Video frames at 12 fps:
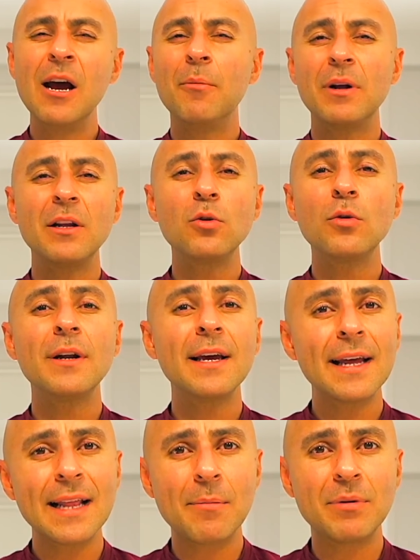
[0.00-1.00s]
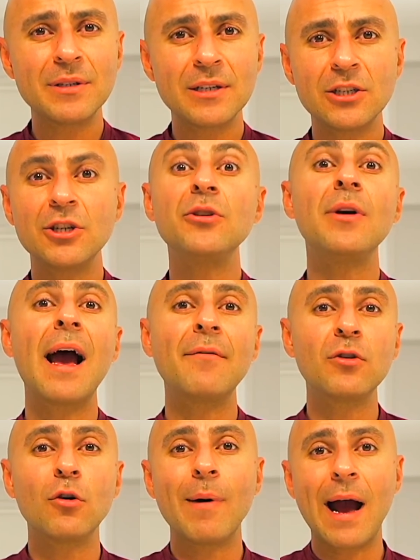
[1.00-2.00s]
But in order to get that position, you have
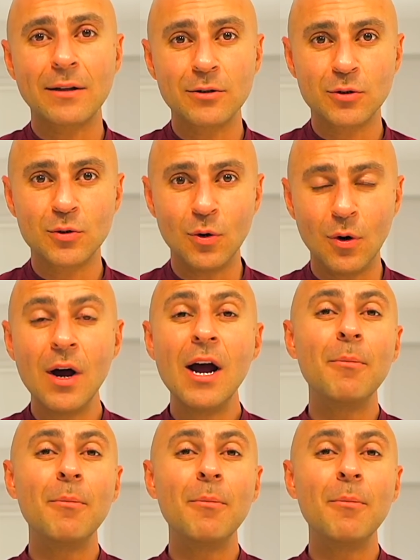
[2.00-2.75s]
to go back to school.